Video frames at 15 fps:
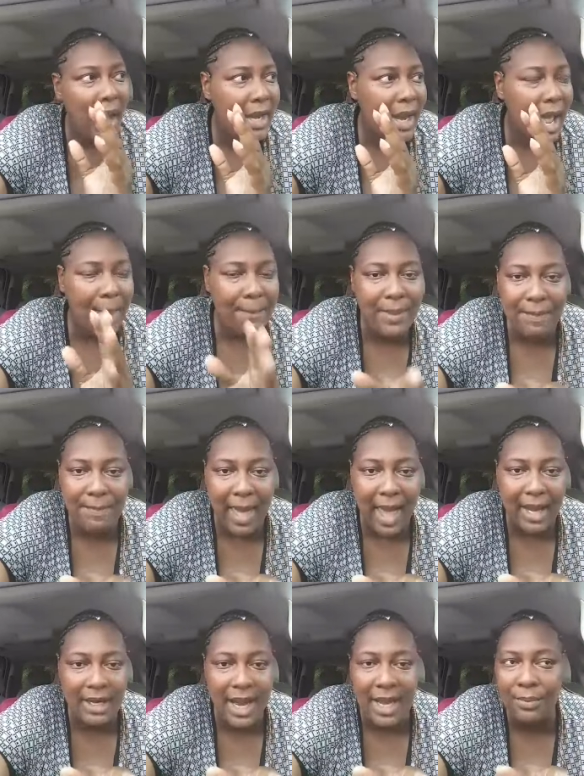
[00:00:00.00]
And I'll be
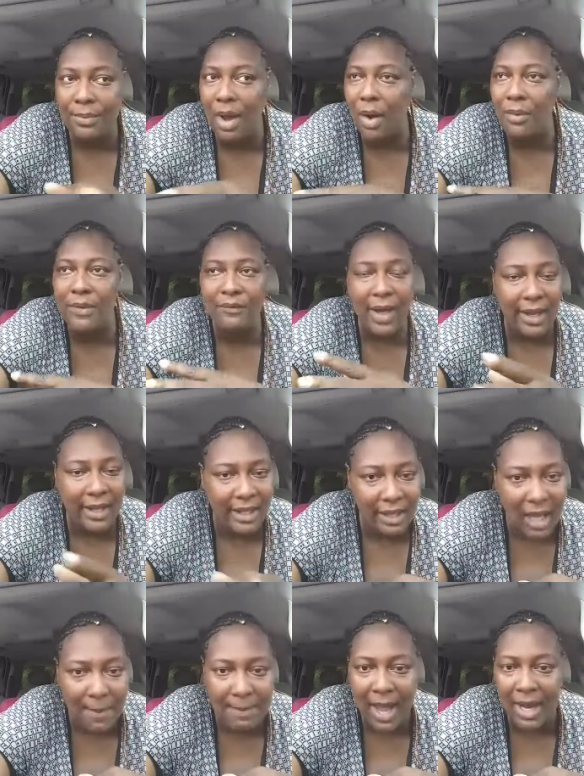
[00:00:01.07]
back later on. If I
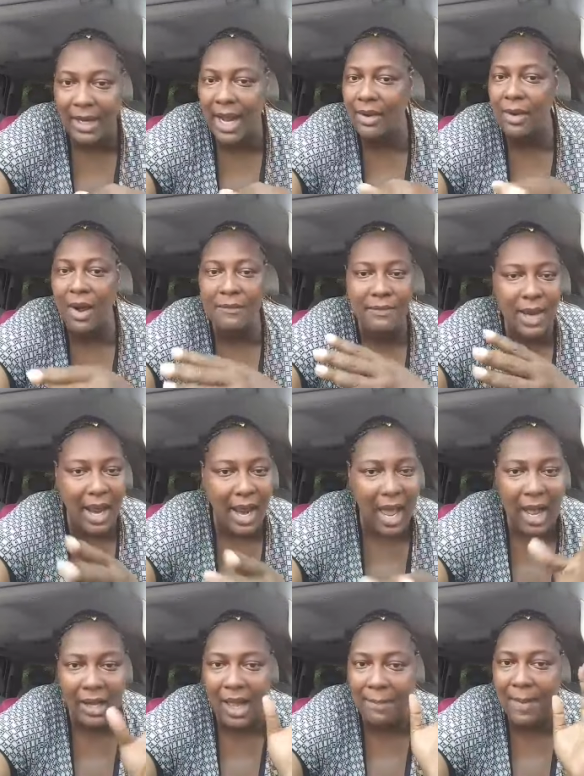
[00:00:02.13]
can come back later on, not
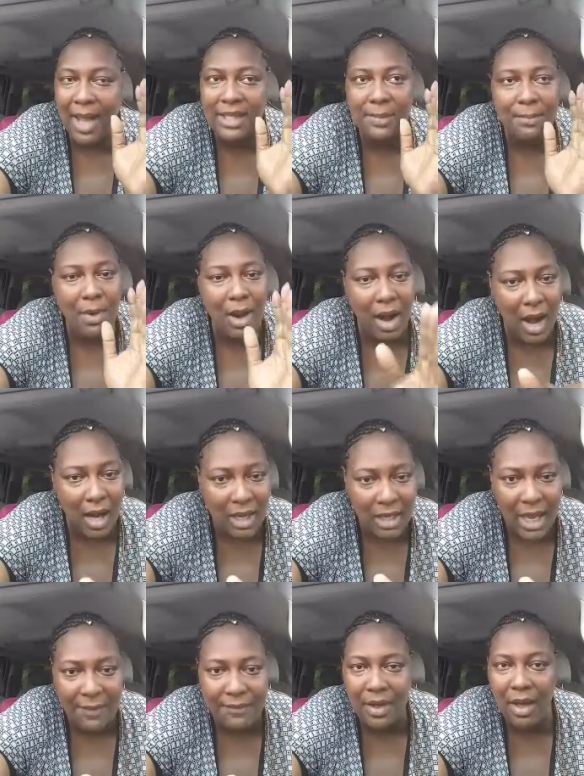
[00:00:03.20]
I'll come back tomorrow. I
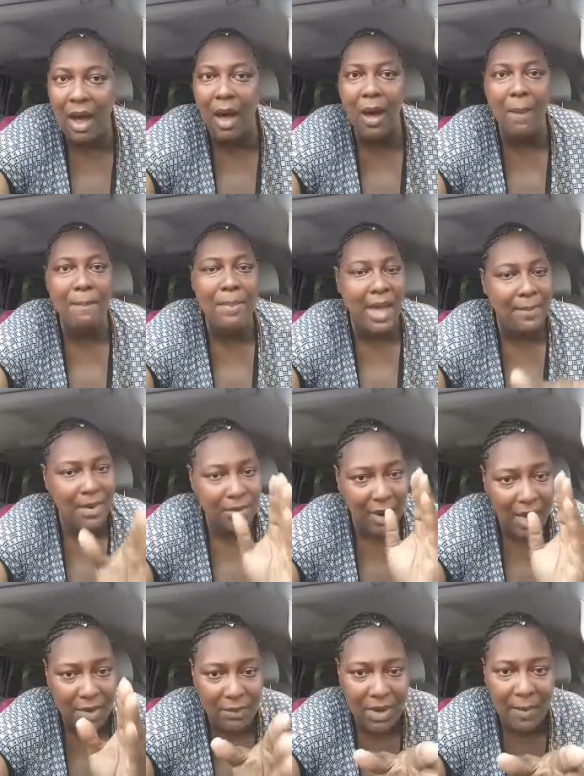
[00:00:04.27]
love you all, baby.
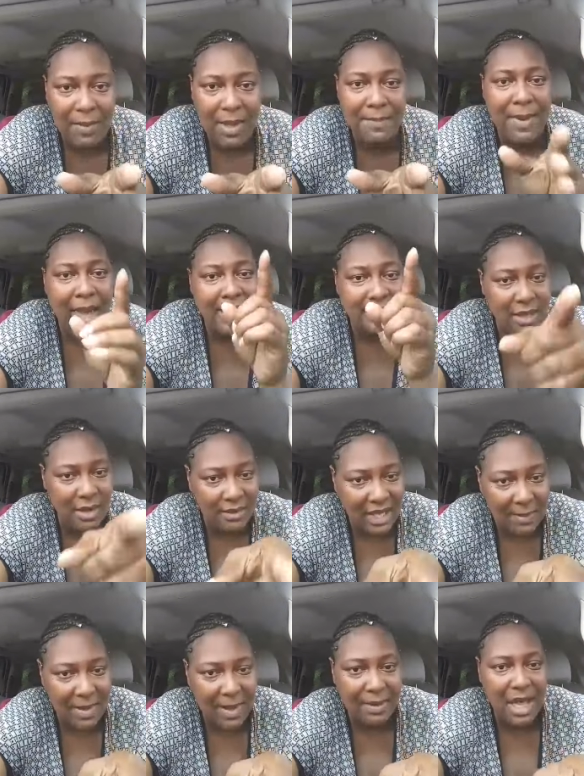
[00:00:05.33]
Granny will be back. Tell
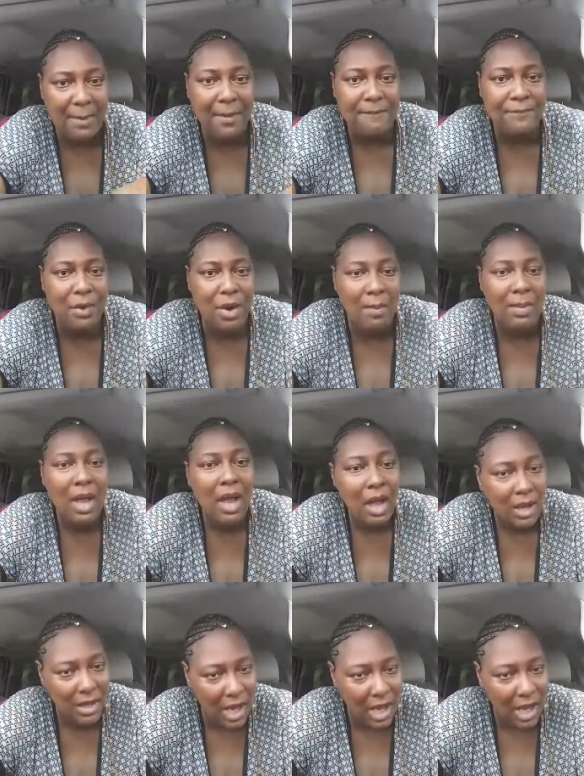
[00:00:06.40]
Cammy I'm coming for him.